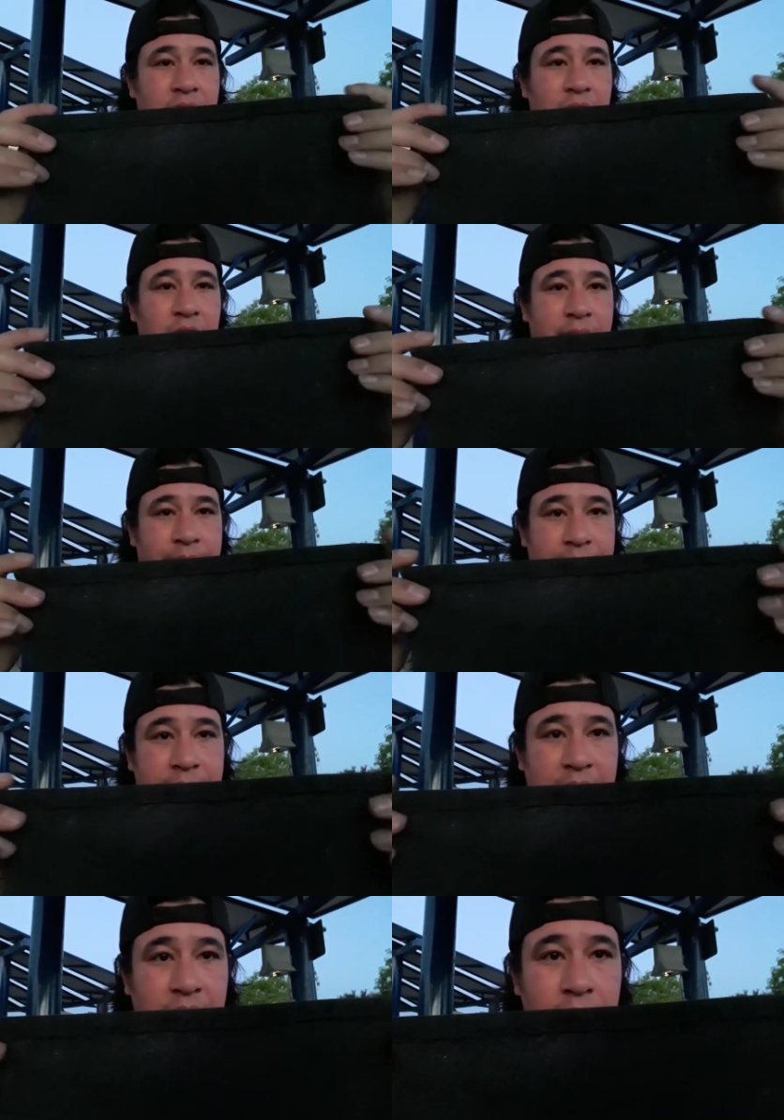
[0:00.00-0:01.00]
Um,
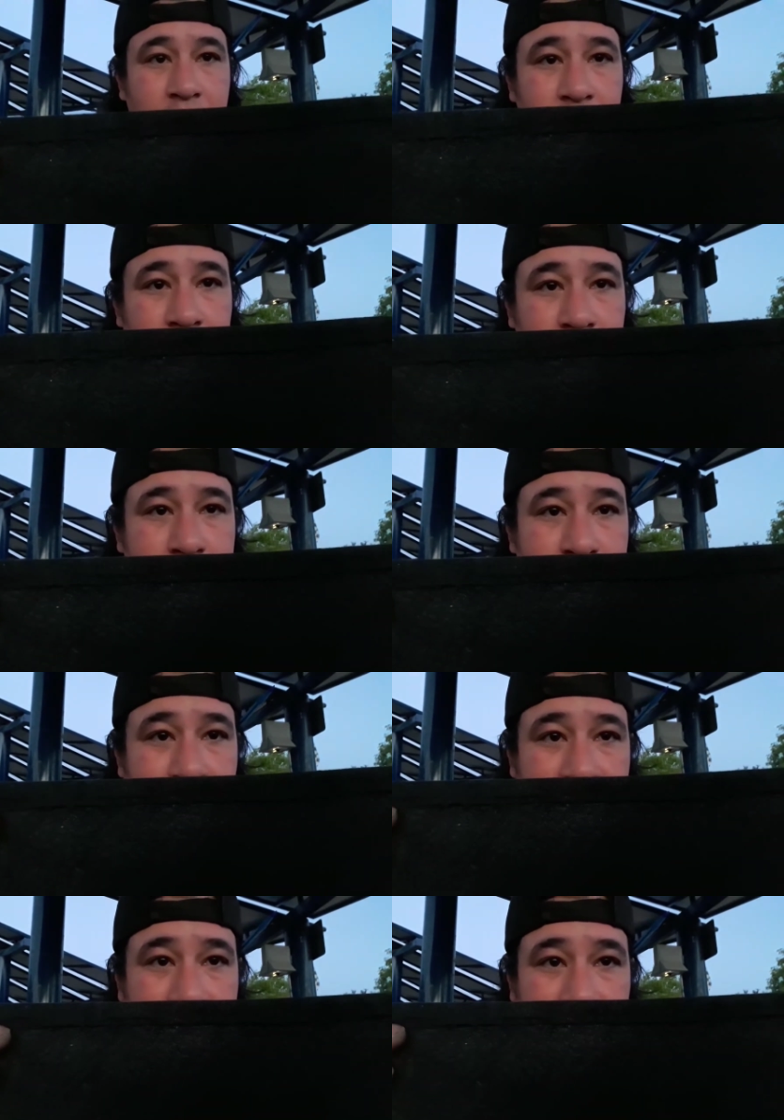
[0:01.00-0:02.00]
you
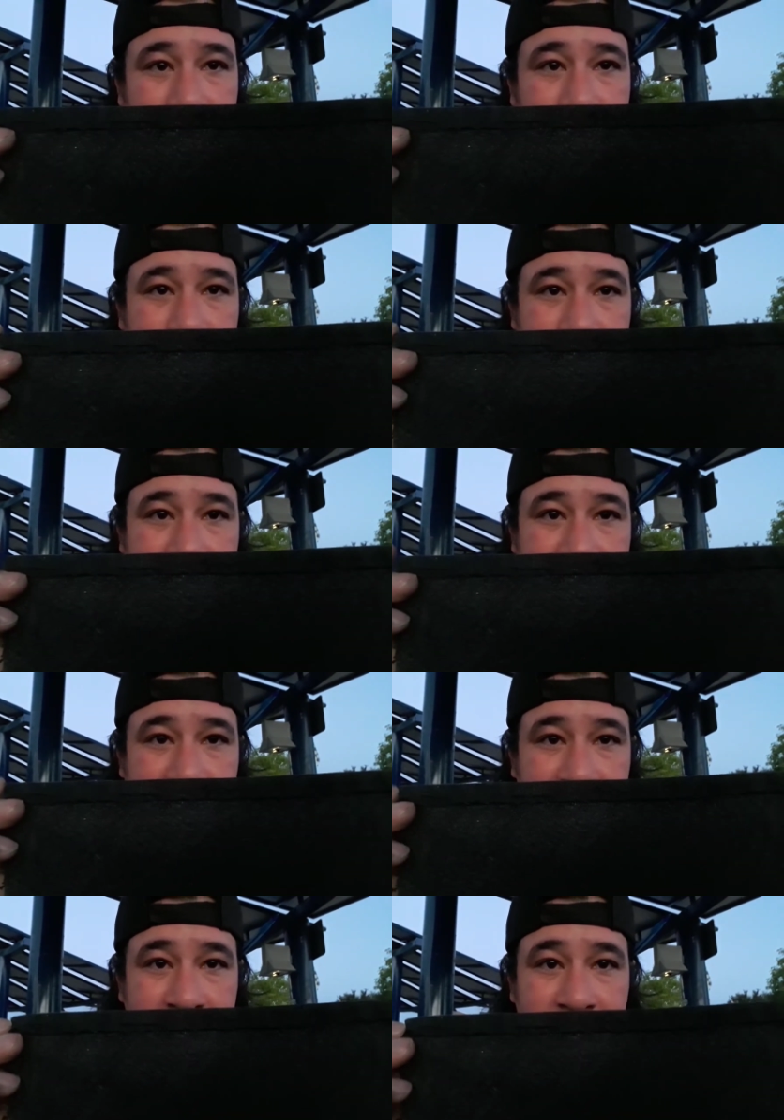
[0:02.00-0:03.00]
might not even be able to
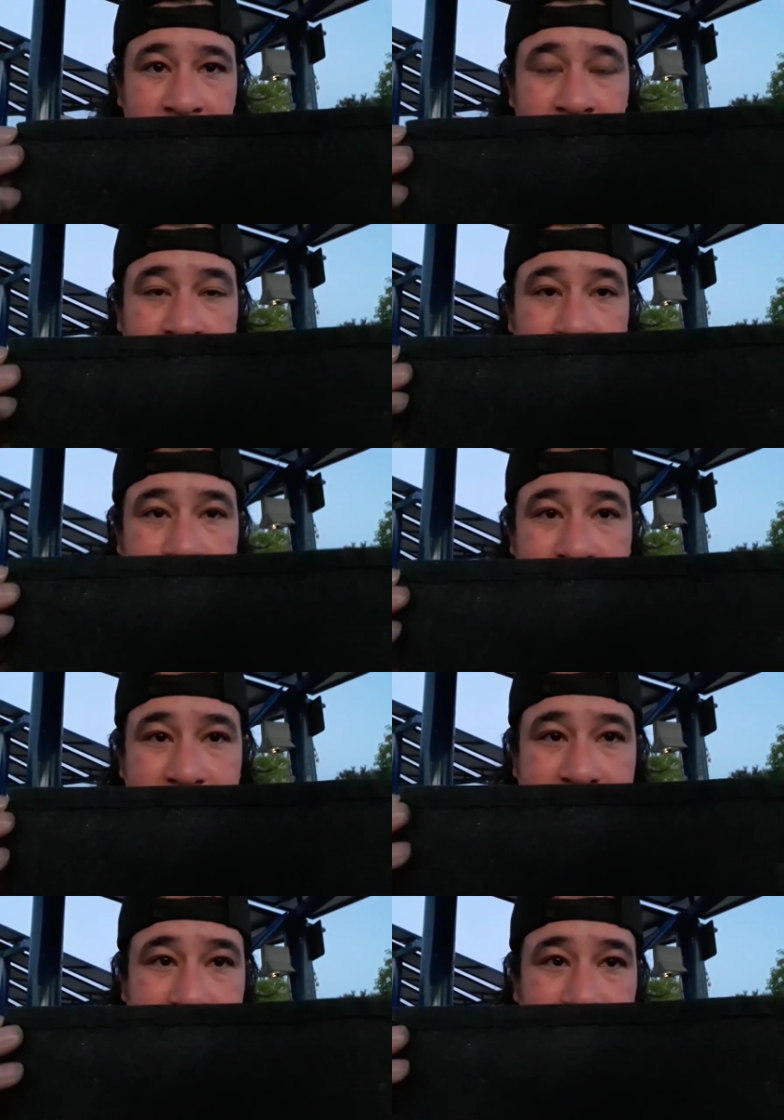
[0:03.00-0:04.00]
see it
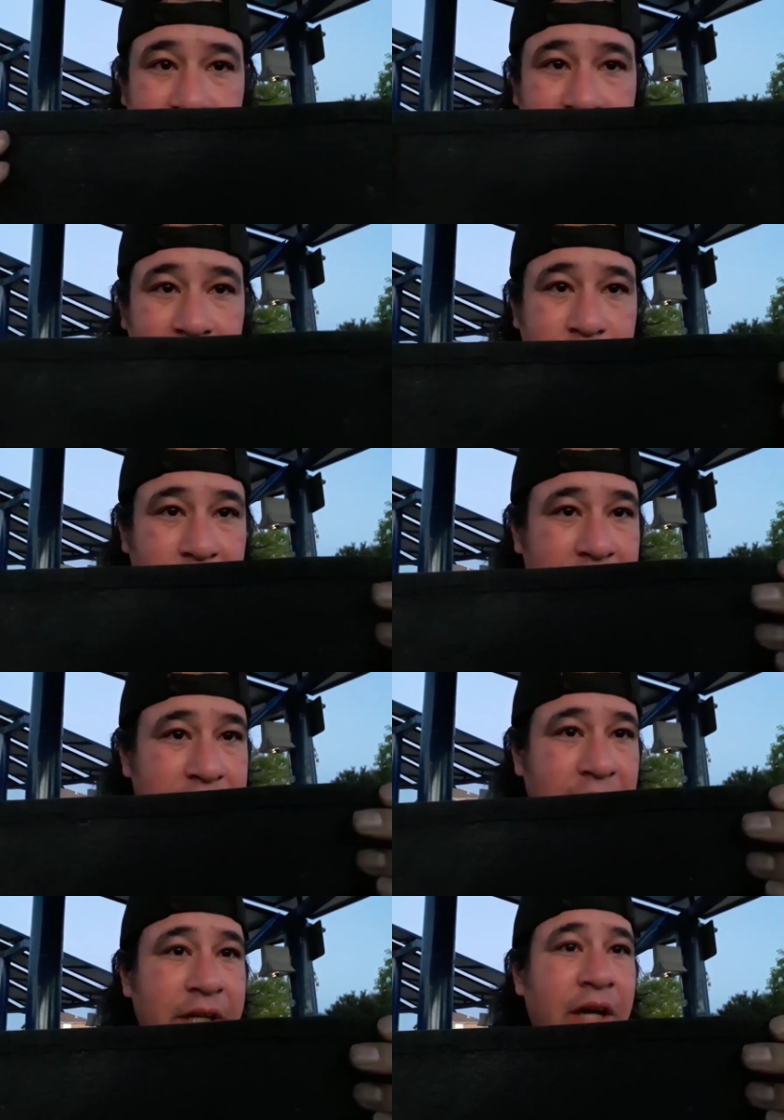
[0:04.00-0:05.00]
because it's already getting pretty
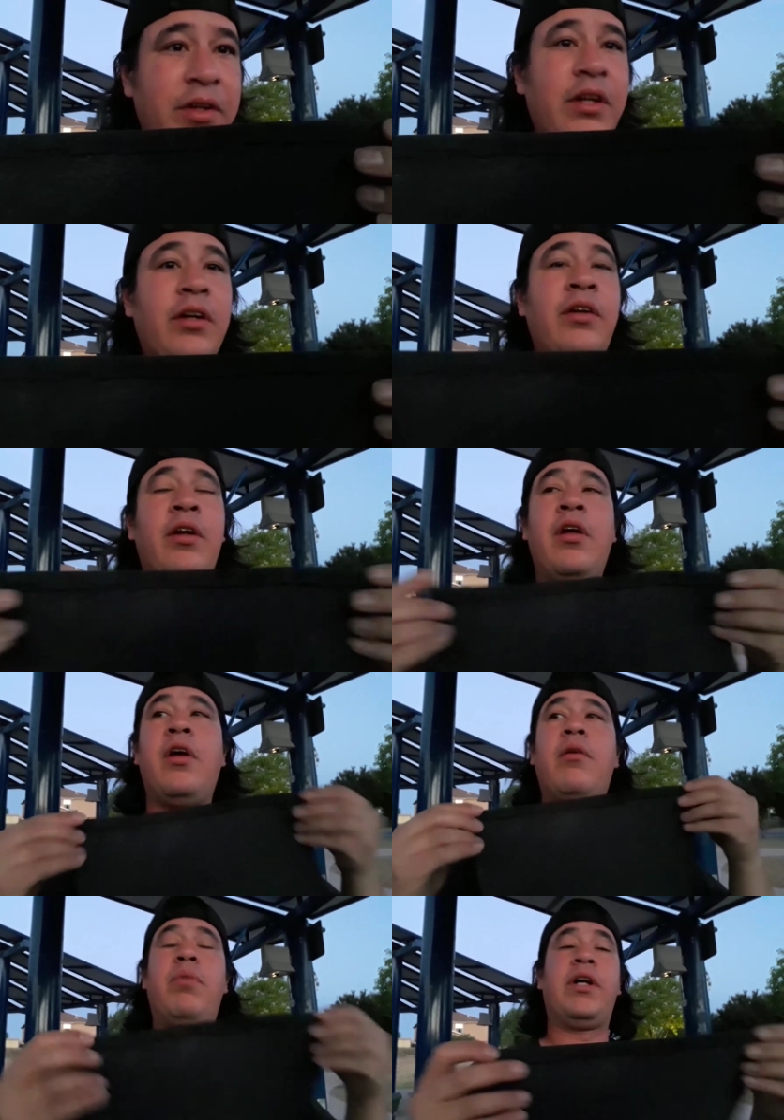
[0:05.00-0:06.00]
dark out here.
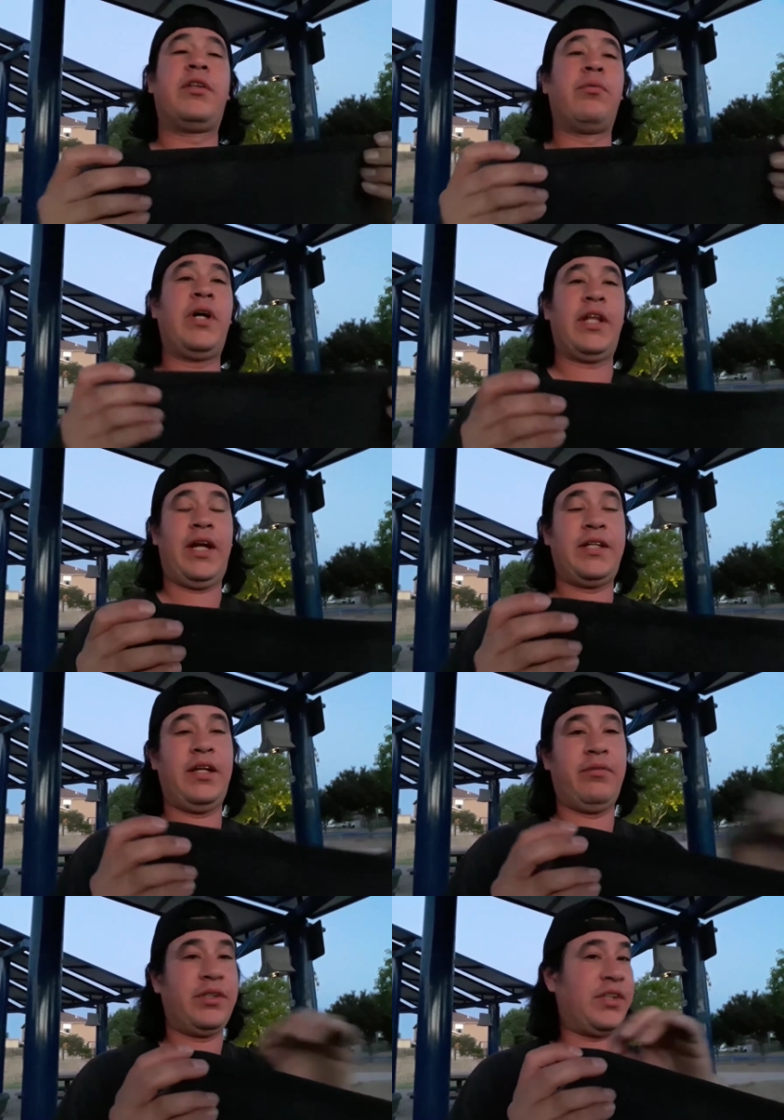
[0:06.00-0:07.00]
But the way that I did
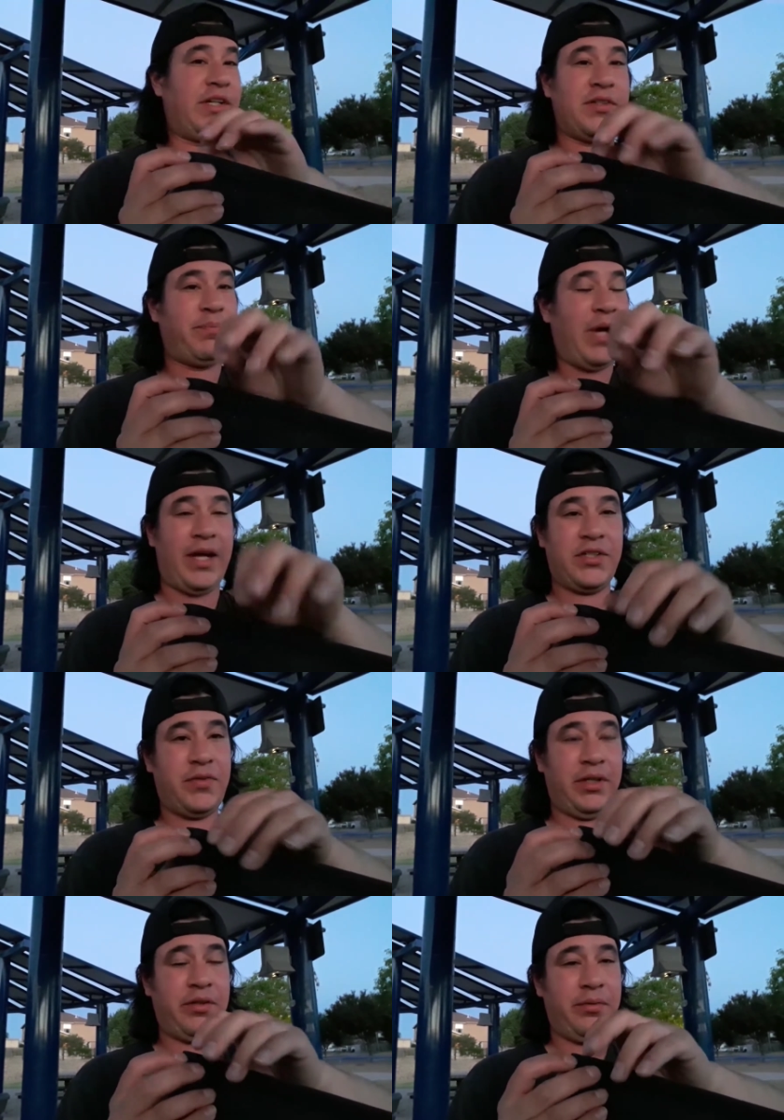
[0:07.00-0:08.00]
it was I just passed
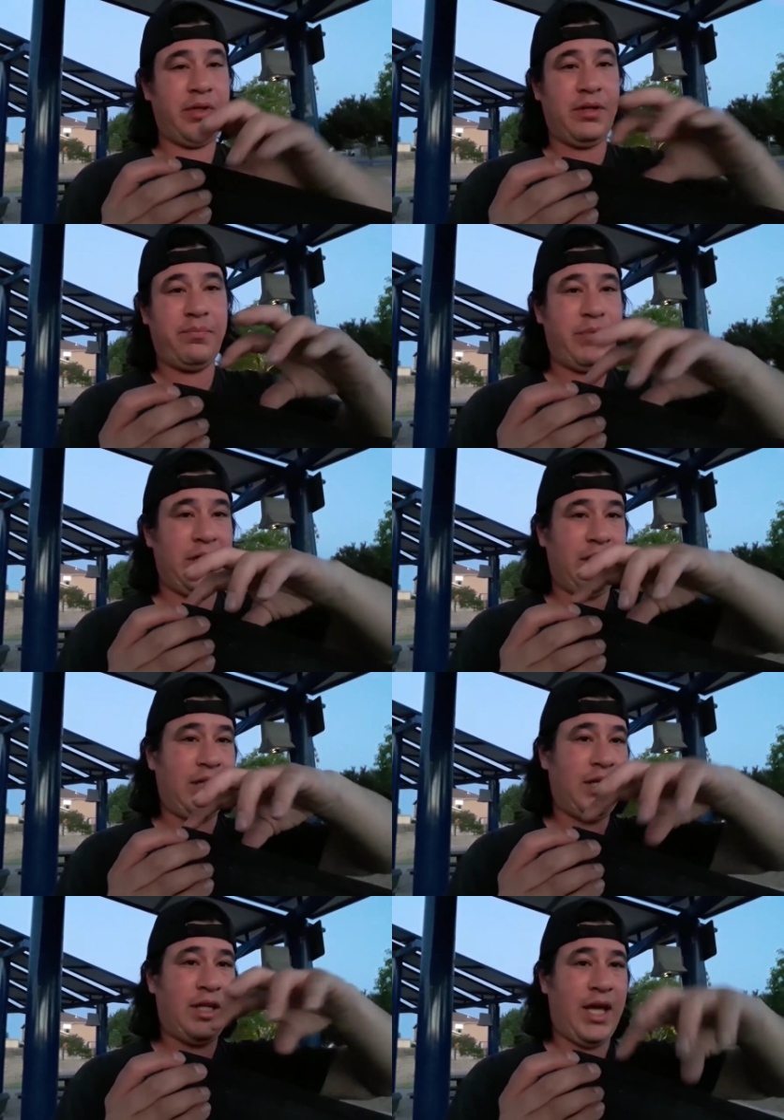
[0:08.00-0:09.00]
straight through and did big
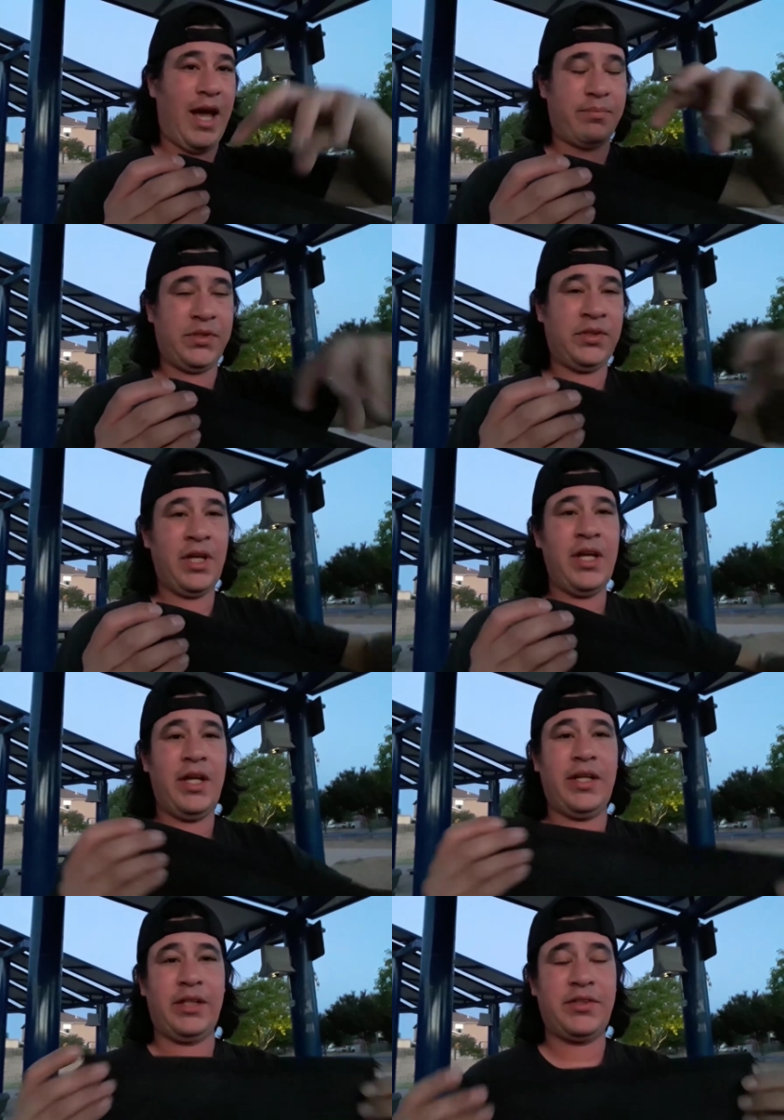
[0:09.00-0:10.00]
gaps.
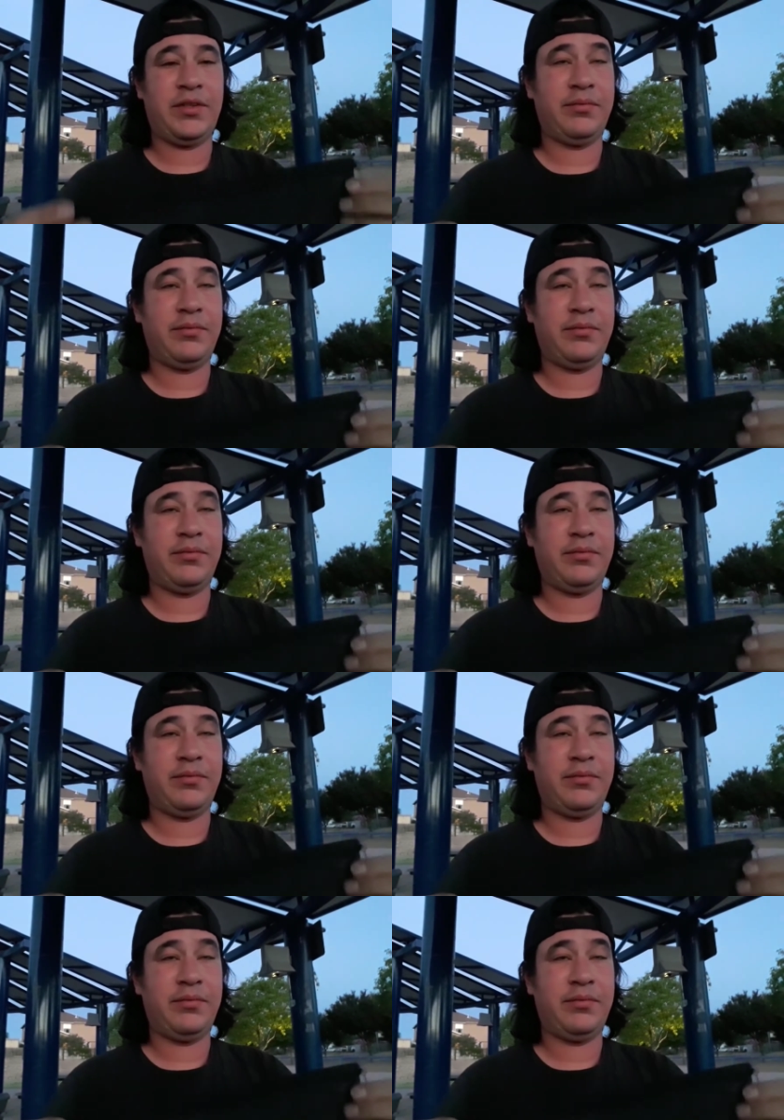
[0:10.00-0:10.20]
That's